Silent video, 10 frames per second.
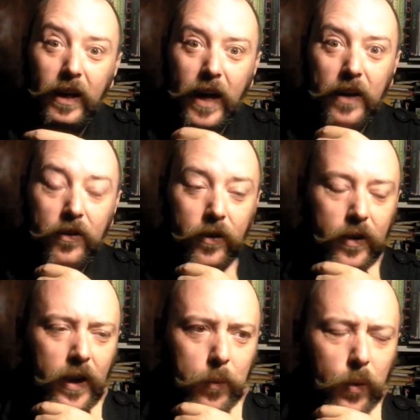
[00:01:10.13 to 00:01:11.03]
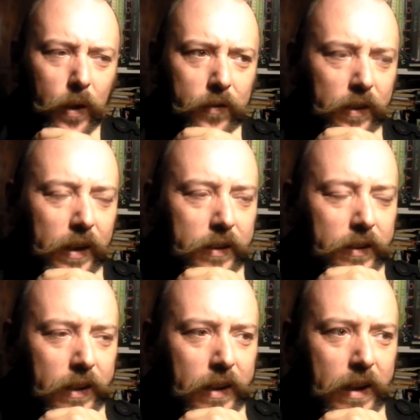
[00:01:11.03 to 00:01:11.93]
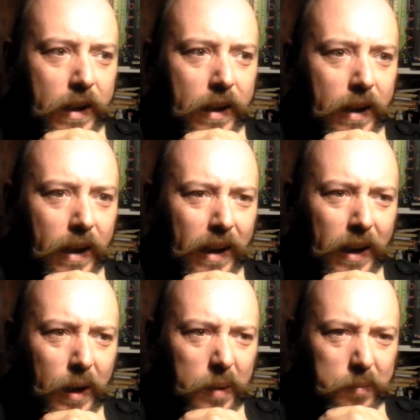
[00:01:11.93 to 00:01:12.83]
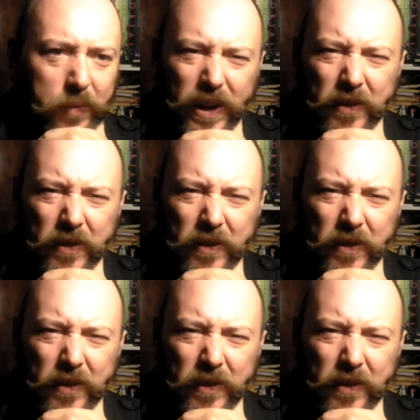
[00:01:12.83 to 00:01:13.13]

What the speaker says: cancer in my wife's case, we